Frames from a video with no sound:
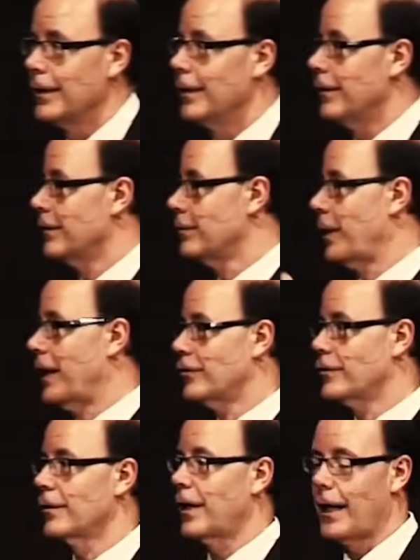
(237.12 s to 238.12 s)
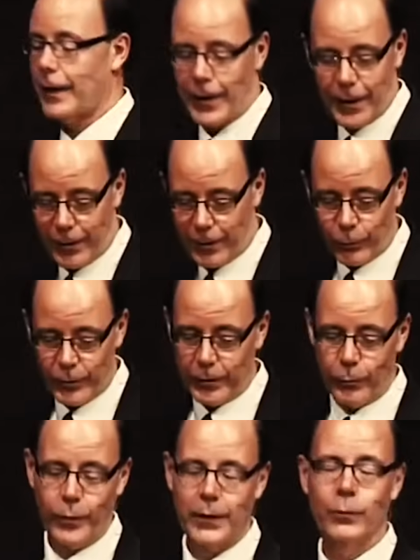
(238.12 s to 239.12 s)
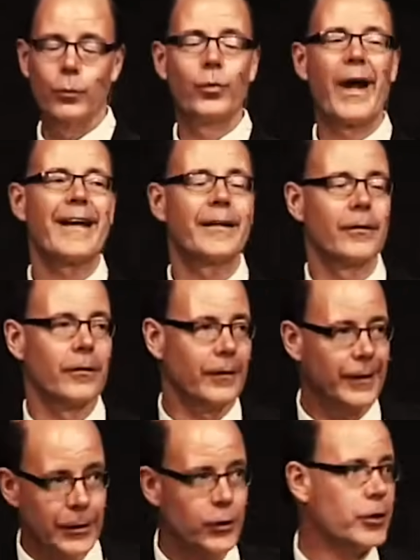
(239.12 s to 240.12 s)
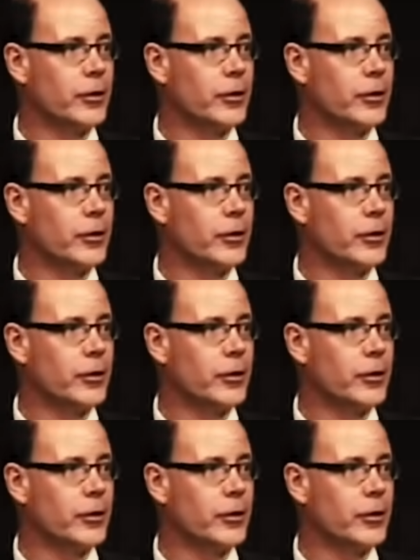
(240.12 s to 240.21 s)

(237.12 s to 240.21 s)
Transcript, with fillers: This past July, I, we, we regularly, each